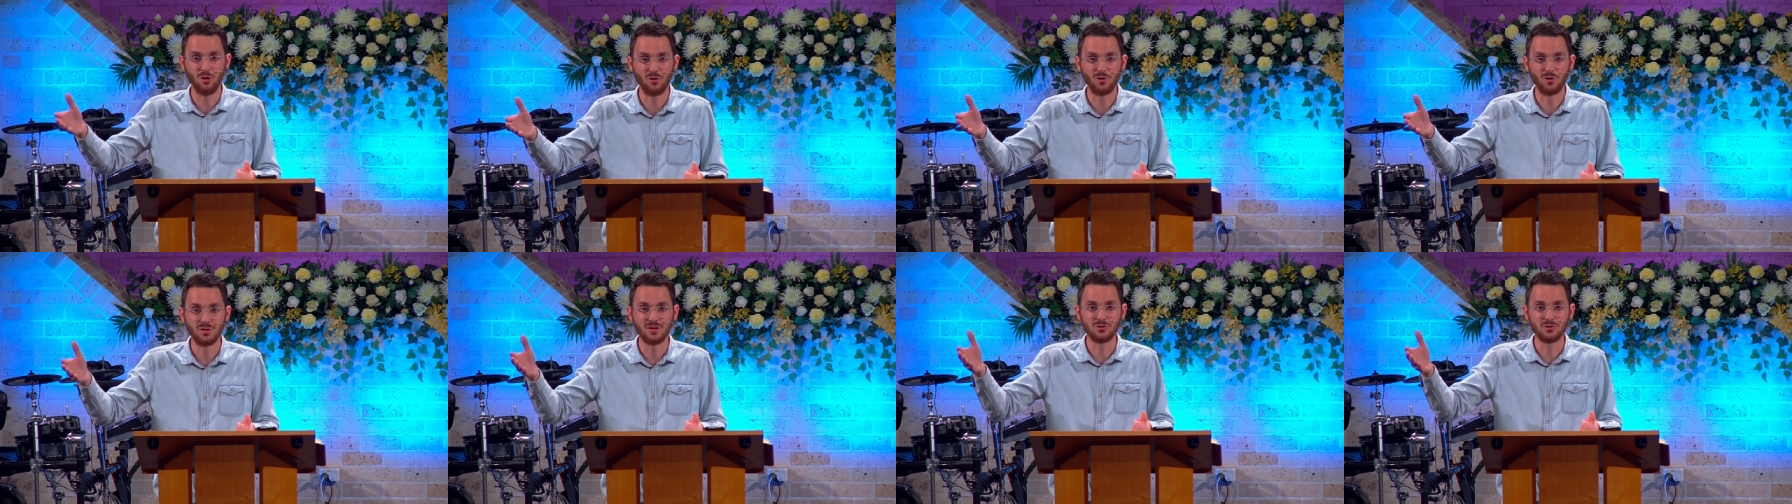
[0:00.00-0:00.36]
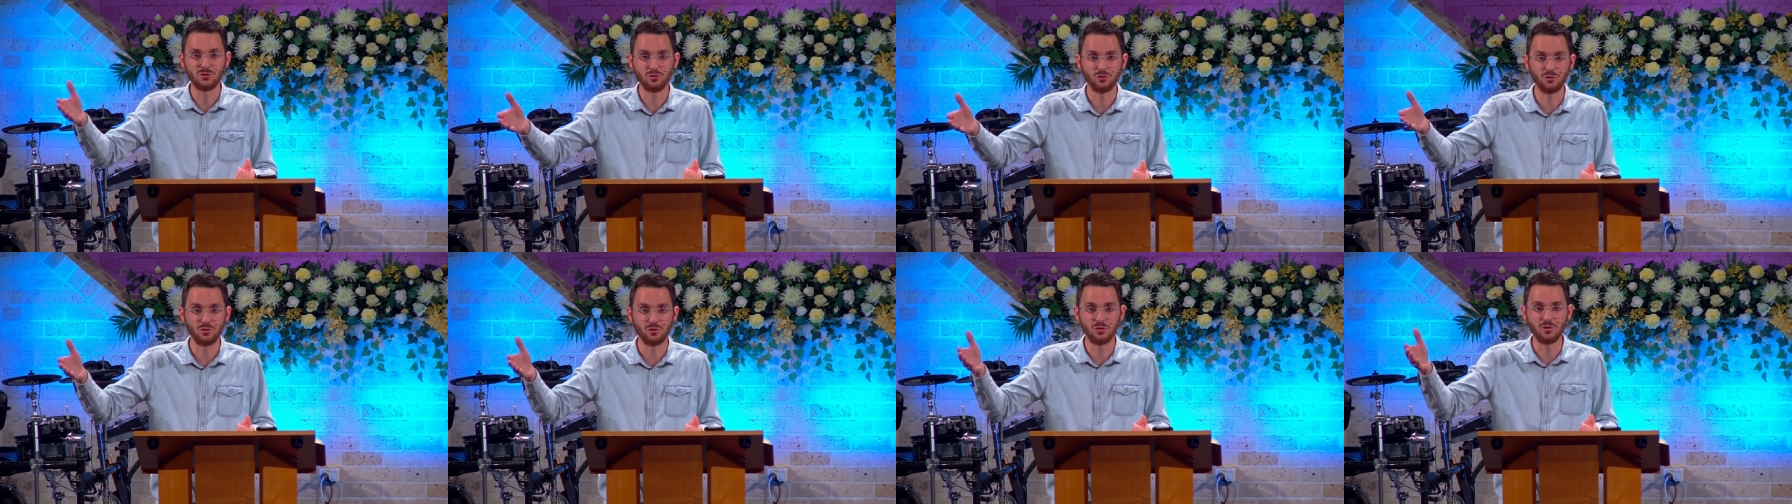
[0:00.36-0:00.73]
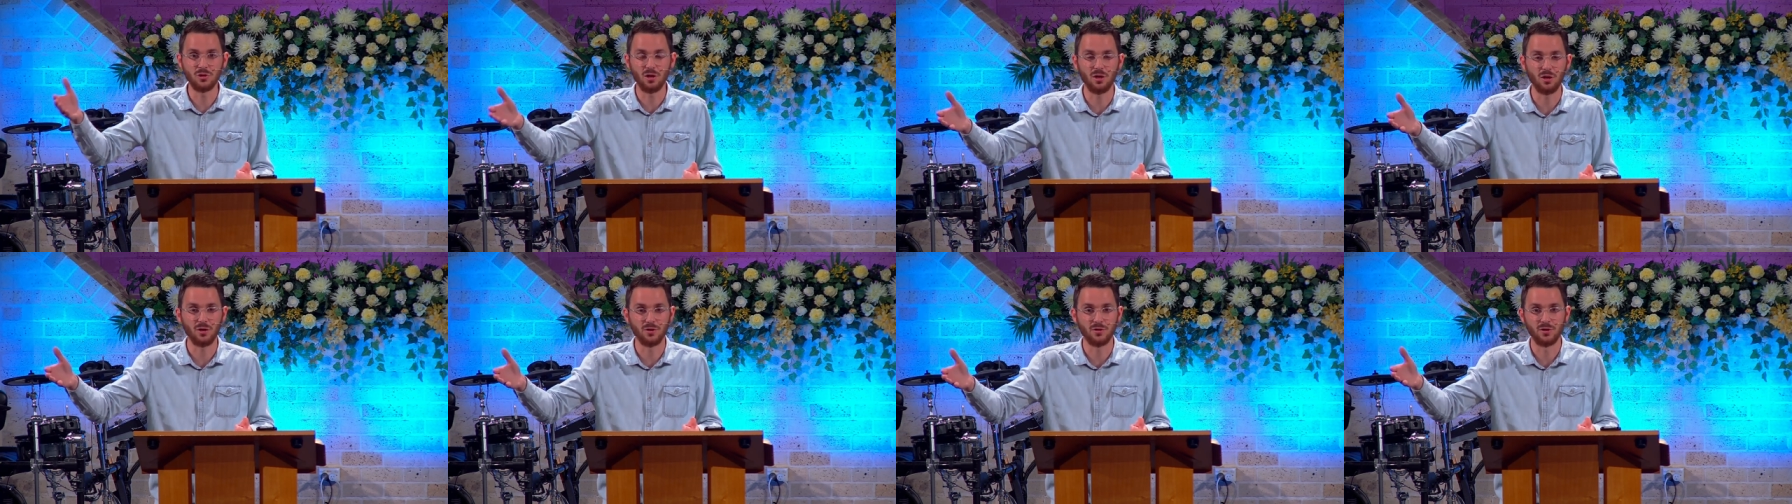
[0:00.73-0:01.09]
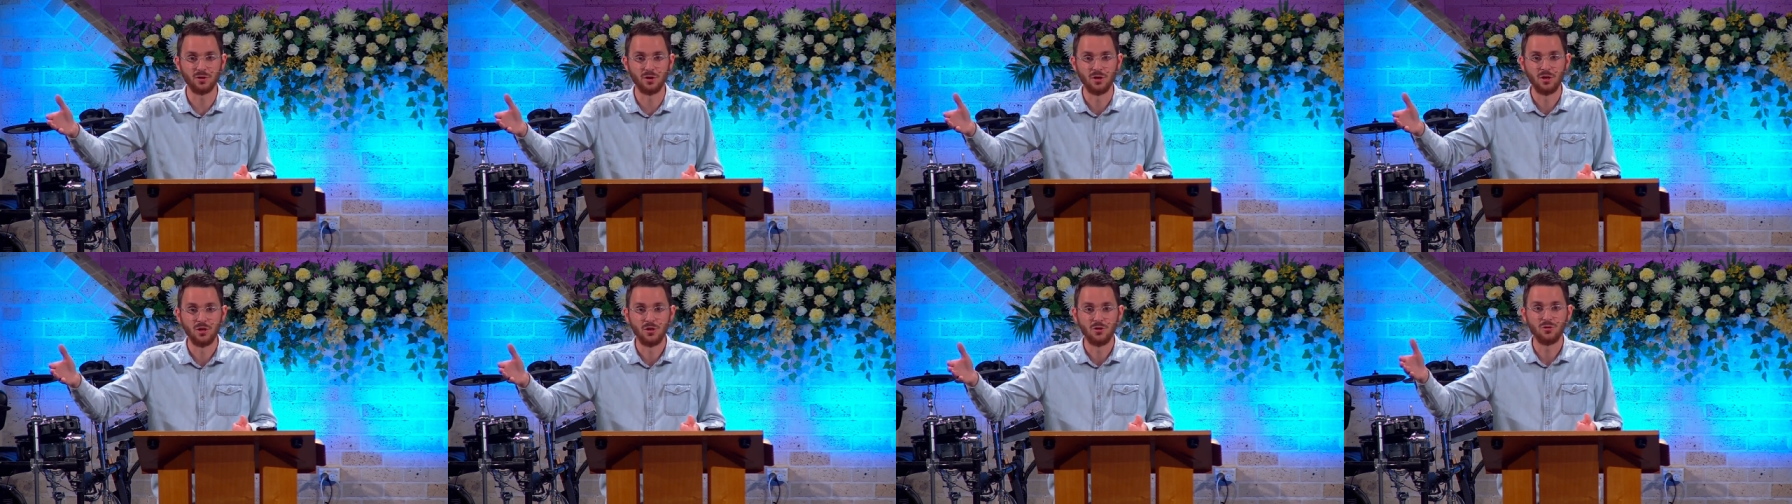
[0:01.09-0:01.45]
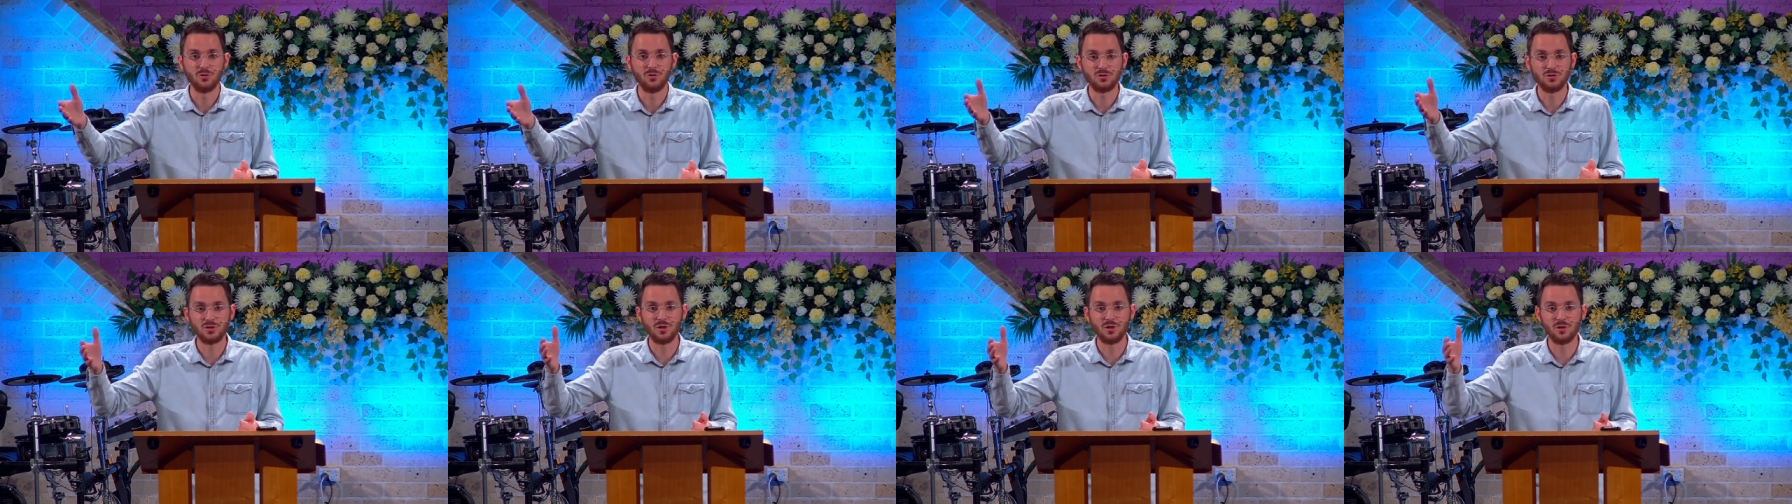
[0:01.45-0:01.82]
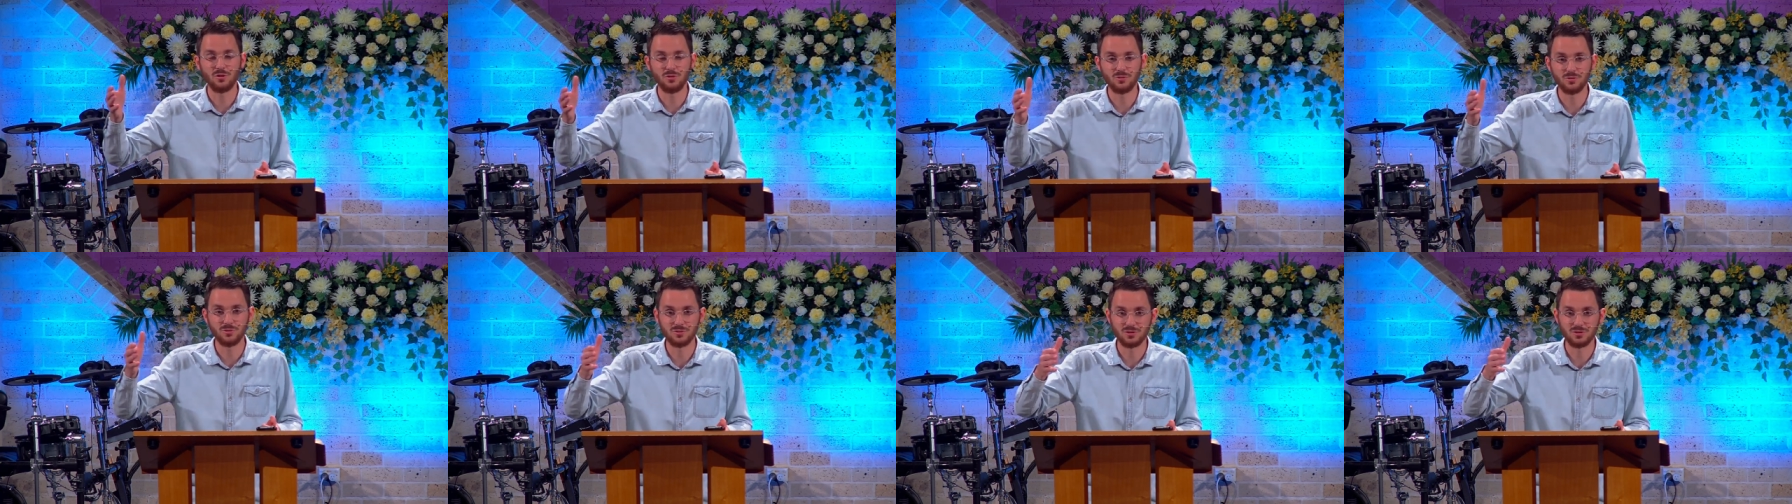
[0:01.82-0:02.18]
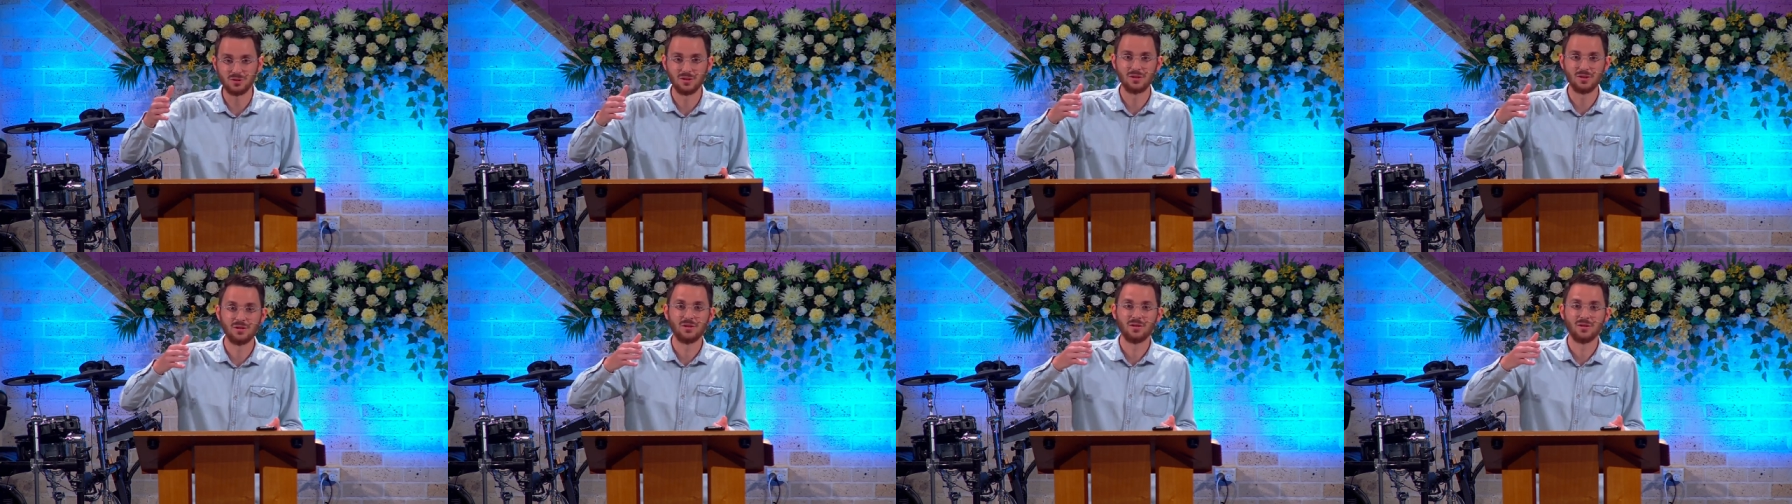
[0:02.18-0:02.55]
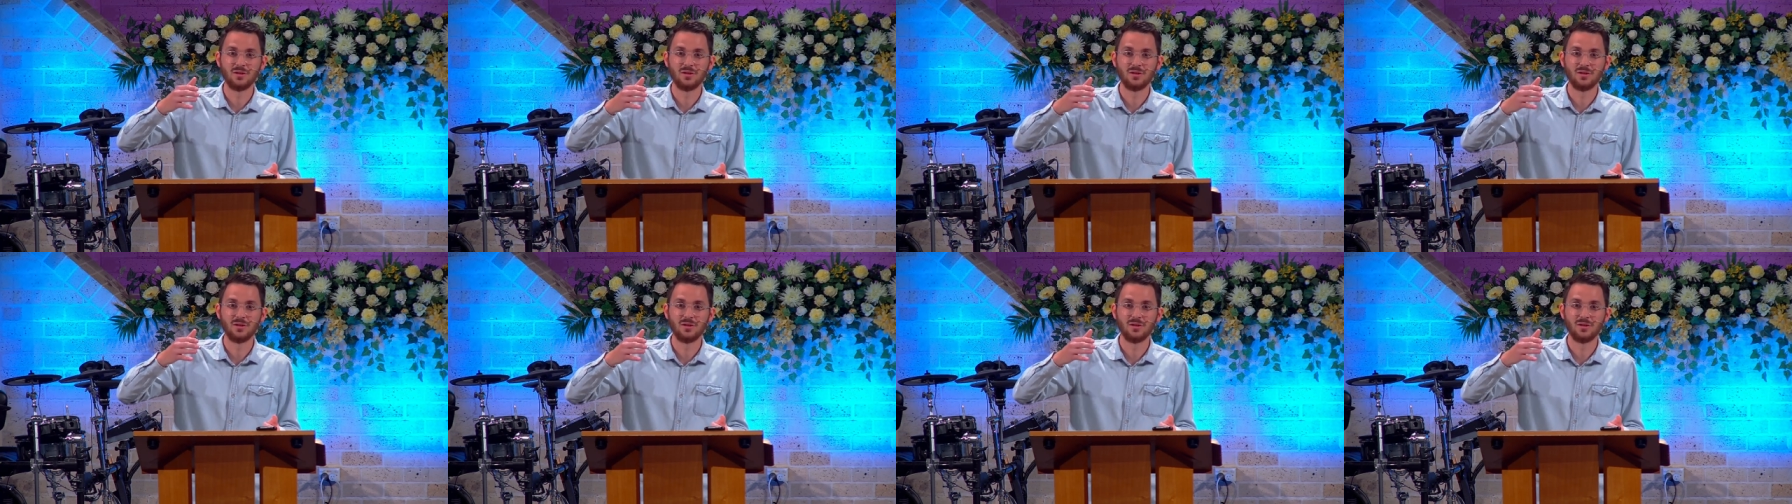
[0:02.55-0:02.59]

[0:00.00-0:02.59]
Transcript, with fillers: only true God who tells